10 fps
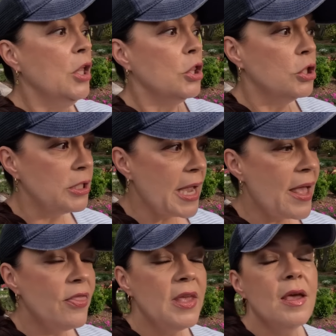look
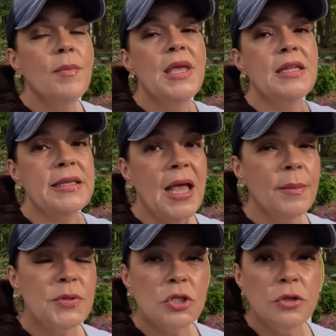at them. It is
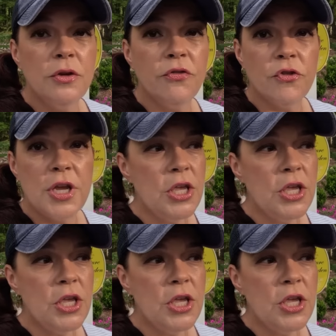absolutely free.